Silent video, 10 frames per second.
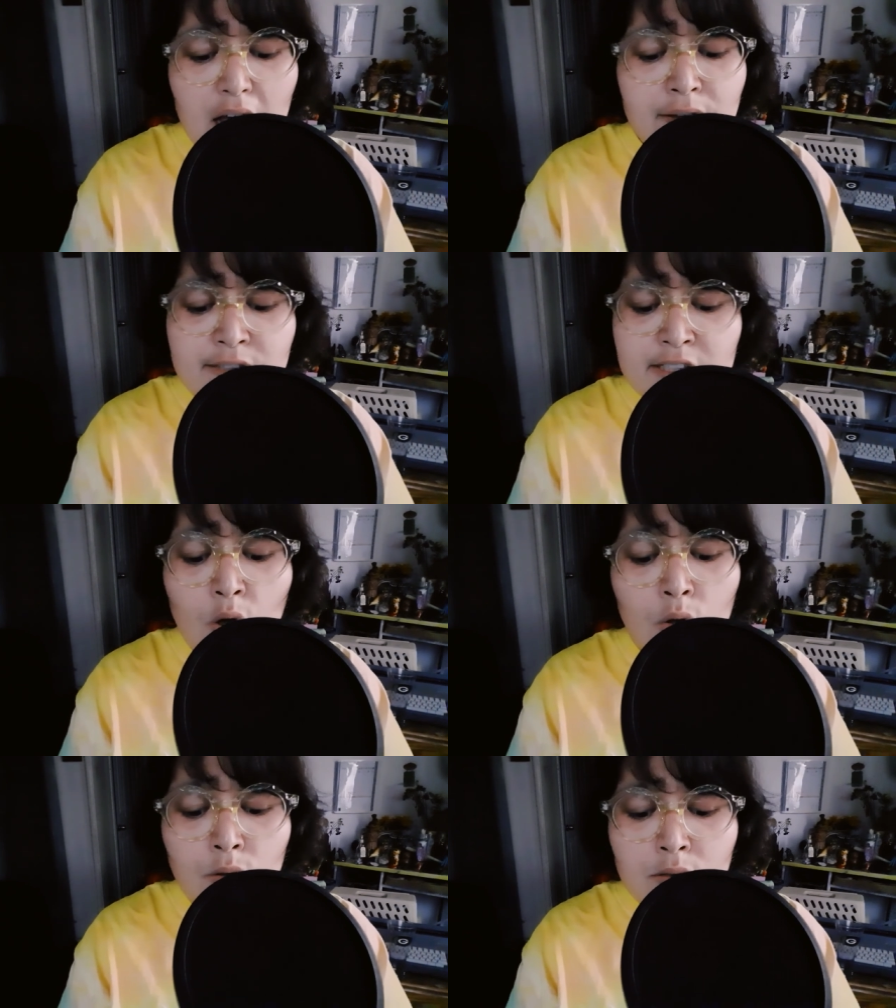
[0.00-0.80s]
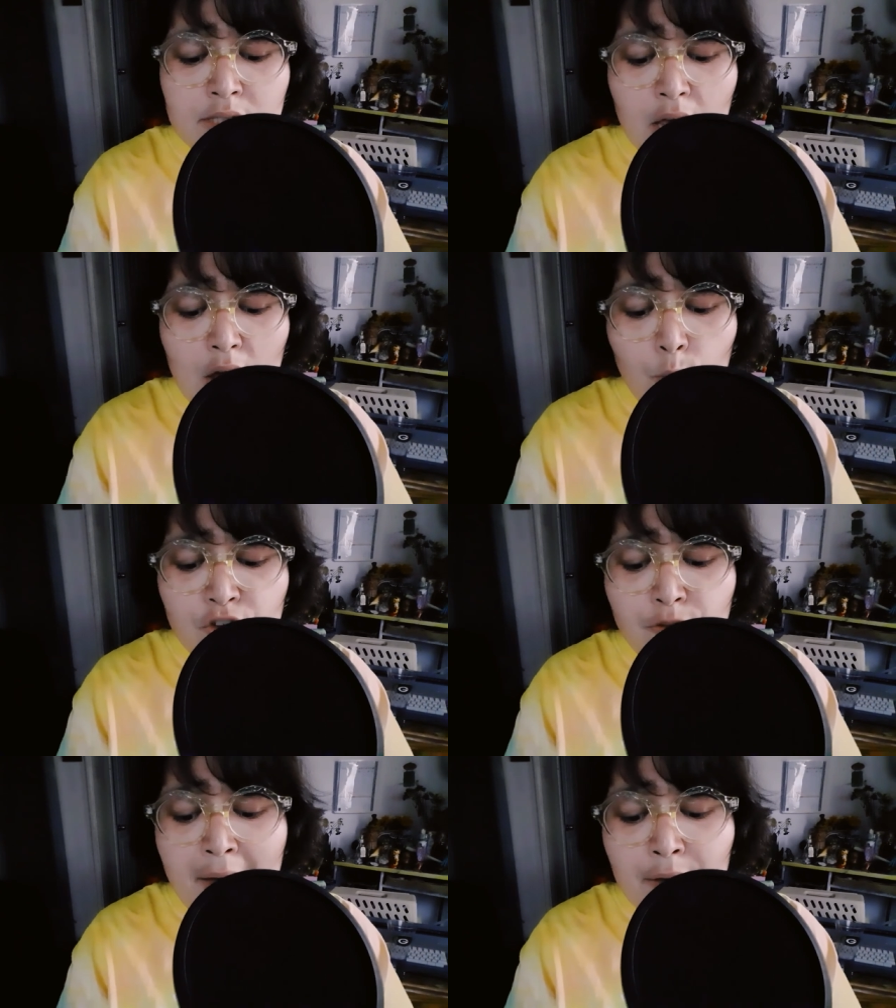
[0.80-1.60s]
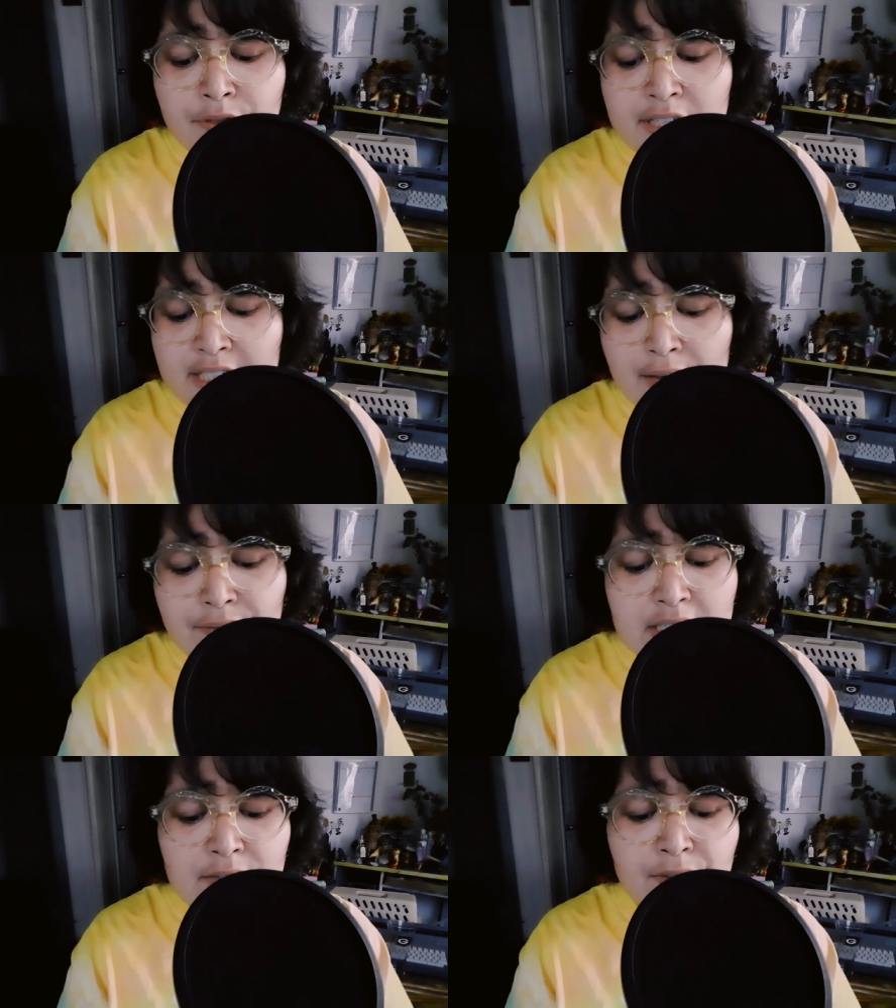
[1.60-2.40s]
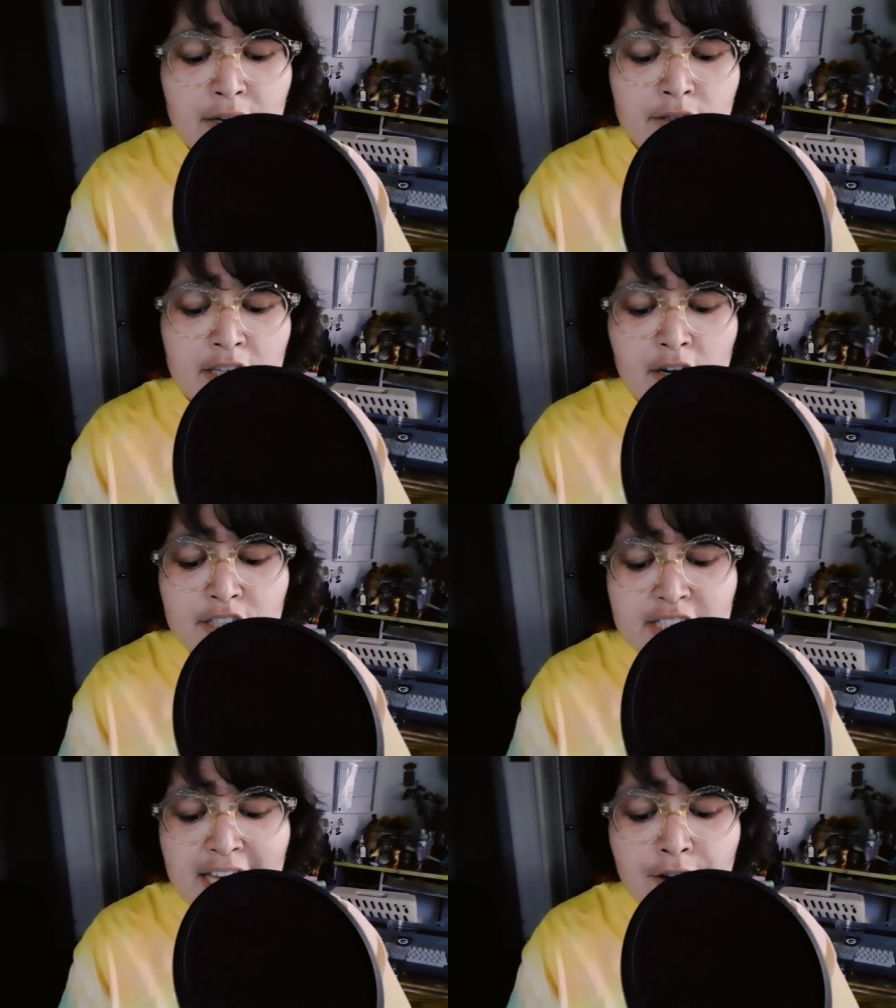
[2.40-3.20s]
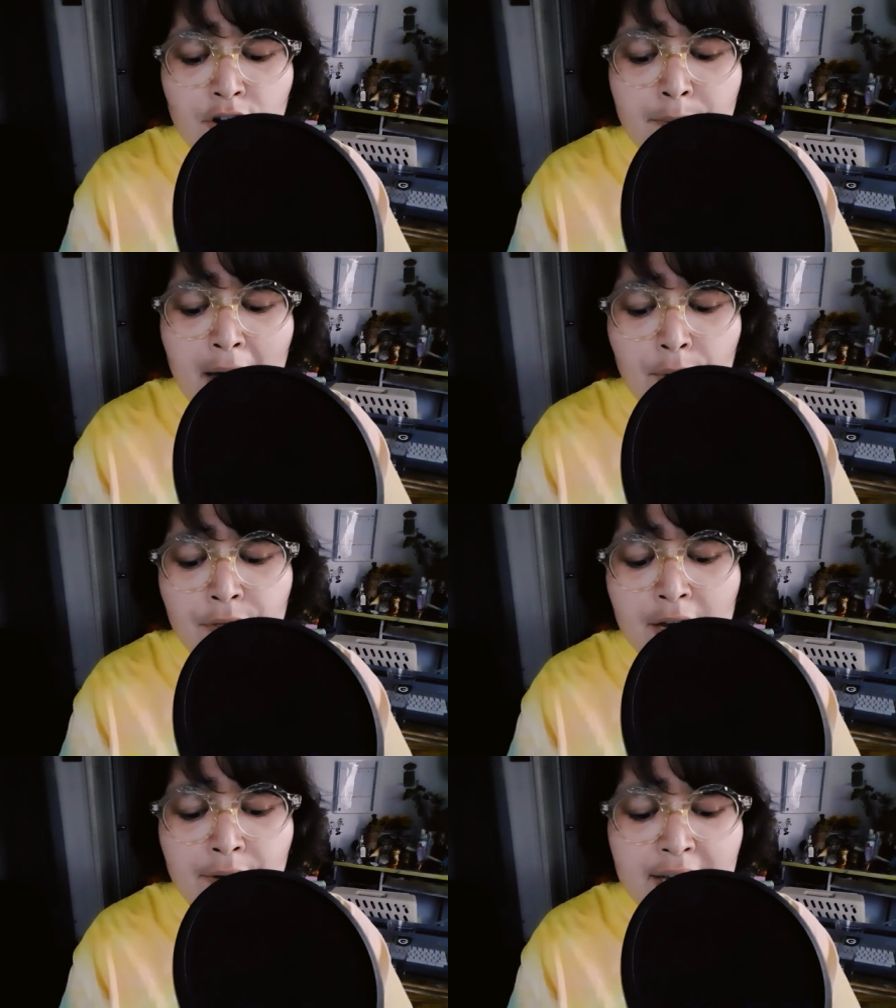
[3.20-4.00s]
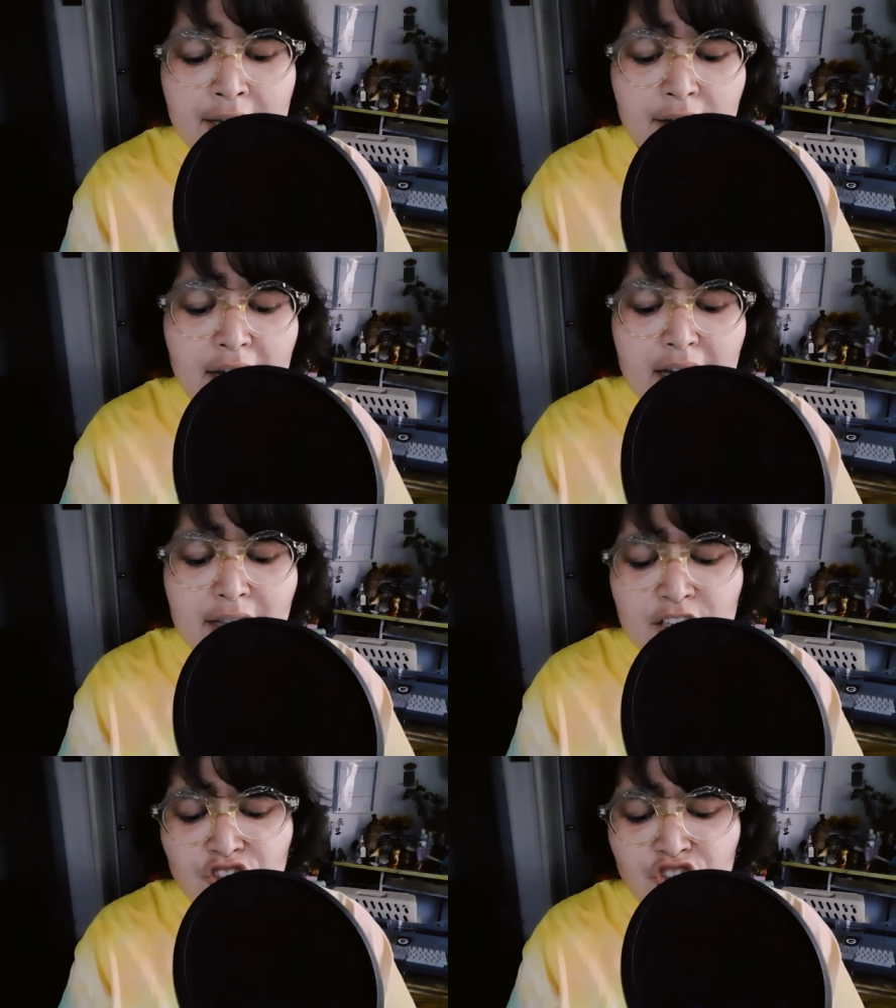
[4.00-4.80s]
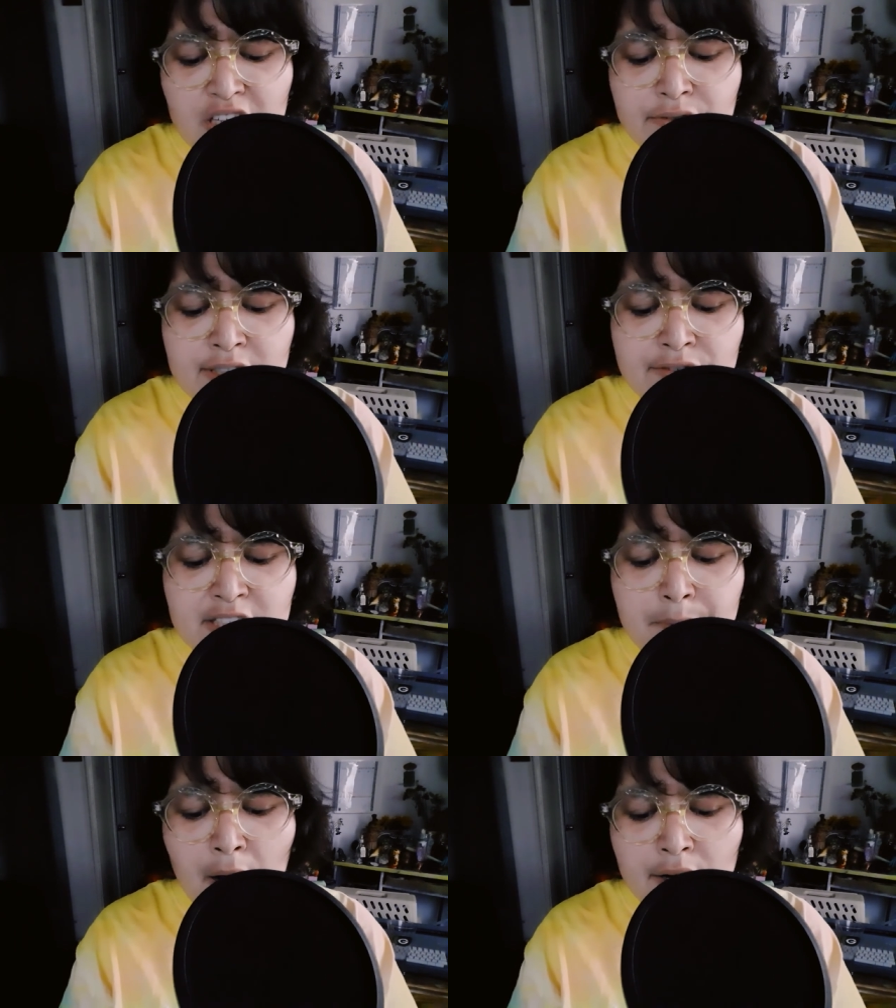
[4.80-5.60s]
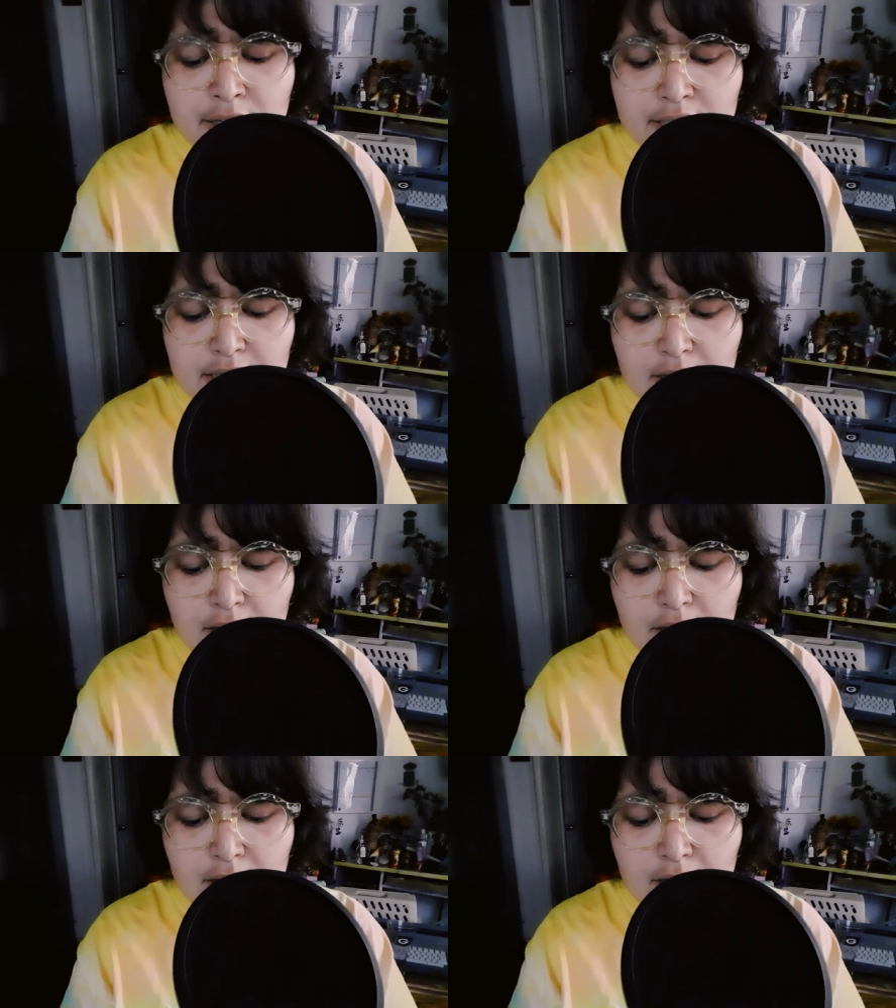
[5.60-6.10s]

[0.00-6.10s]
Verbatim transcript: of souls which mount the seven spheres and are scattered about therein like sheaves of sparks.